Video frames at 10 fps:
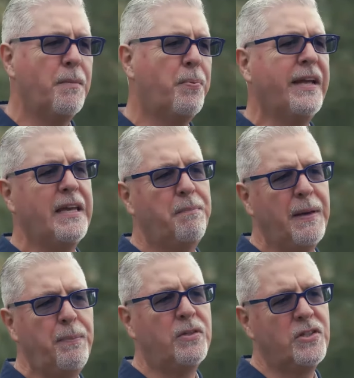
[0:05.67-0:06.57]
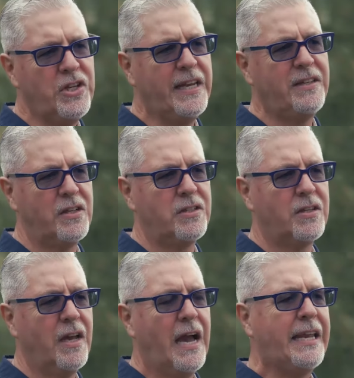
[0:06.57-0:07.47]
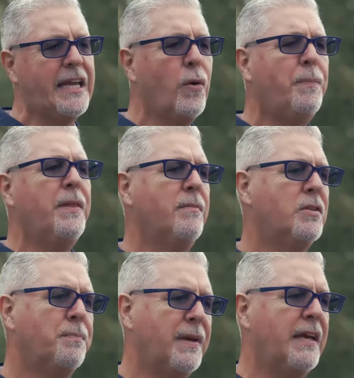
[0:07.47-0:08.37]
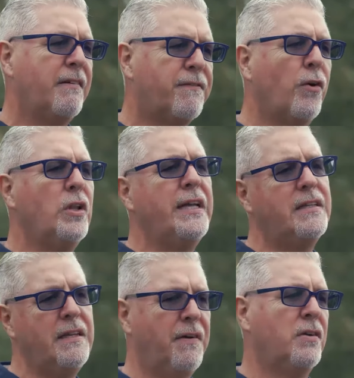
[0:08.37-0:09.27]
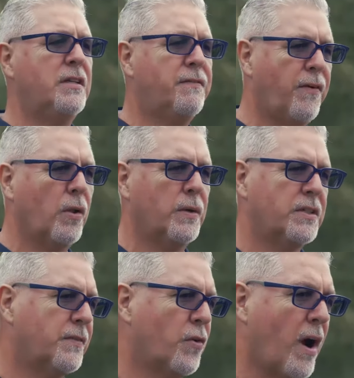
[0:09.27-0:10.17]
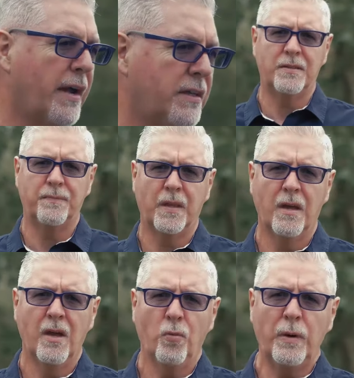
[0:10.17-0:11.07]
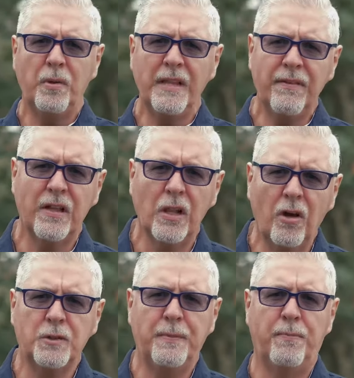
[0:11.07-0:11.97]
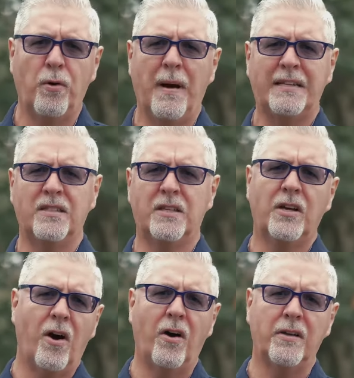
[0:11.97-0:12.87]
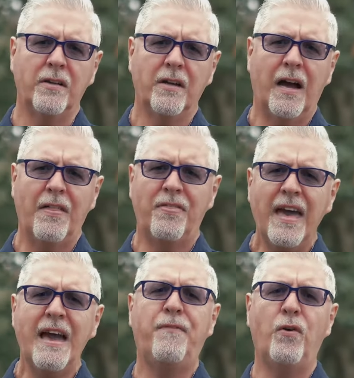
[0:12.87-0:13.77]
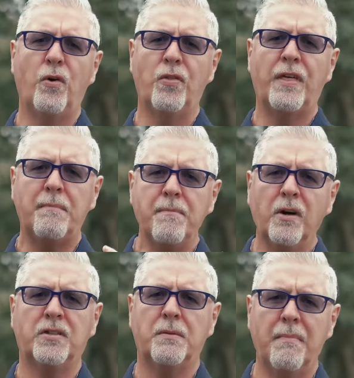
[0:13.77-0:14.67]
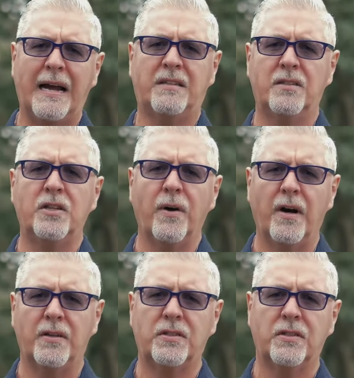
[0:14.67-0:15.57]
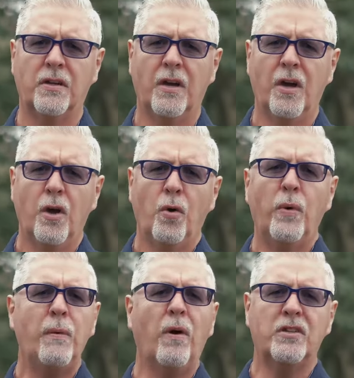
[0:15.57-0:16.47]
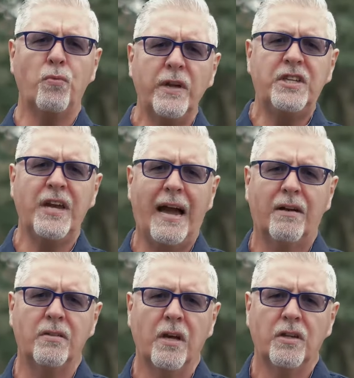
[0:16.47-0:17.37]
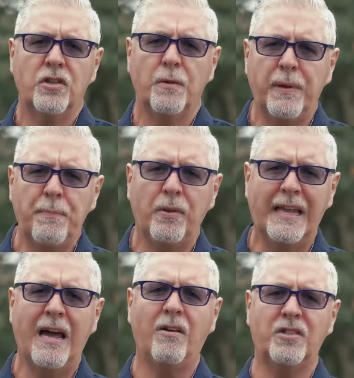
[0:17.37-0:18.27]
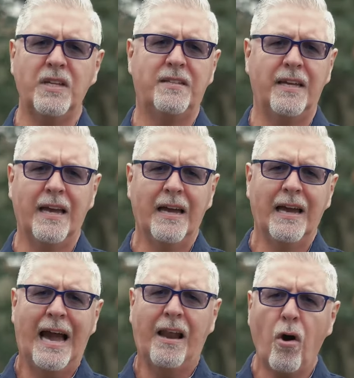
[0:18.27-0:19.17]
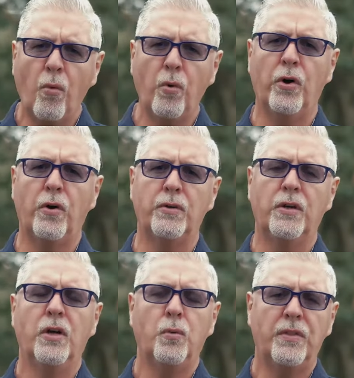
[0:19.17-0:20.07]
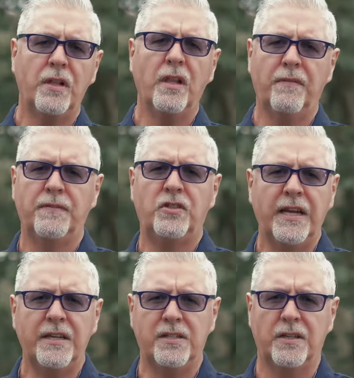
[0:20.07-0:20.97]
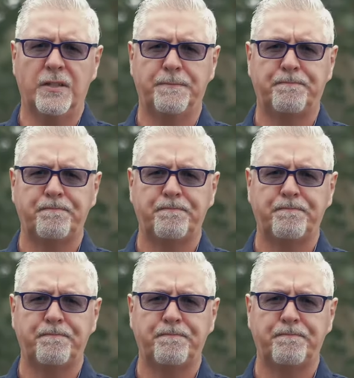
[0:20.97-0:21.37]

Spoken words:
to bringing people to Jesus and equipping them to be fully devoted followers of Christ. We believe that lost people matter to God, and therefore they must matter to us. We want to reach out to the people in our city and our world with the love of Jesus.